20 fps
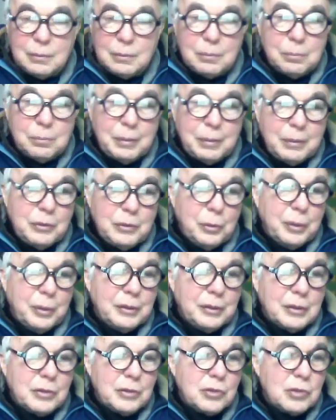me
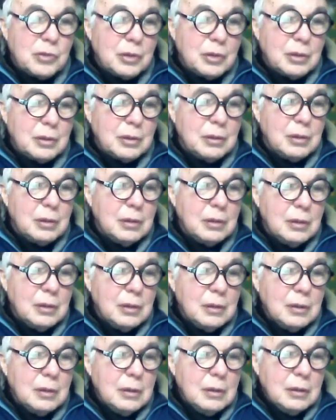doing this uh,
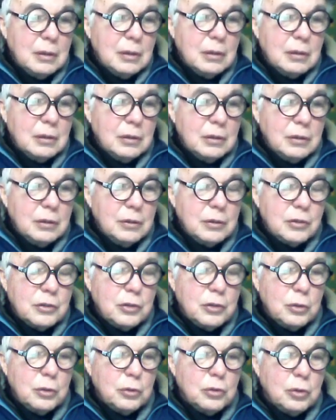this
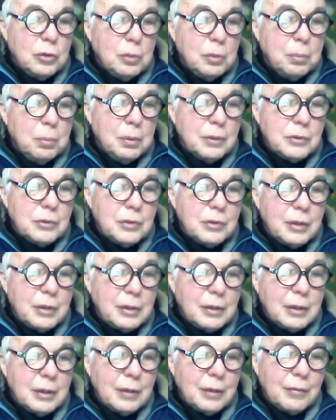YouTube was
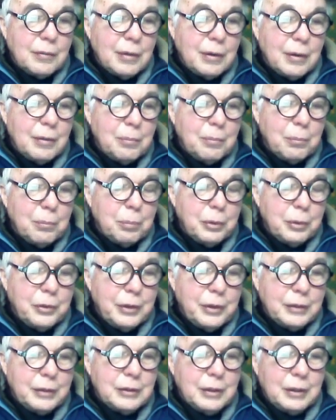that um, I'm
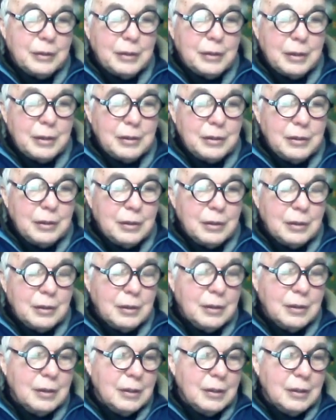predicting that, uh,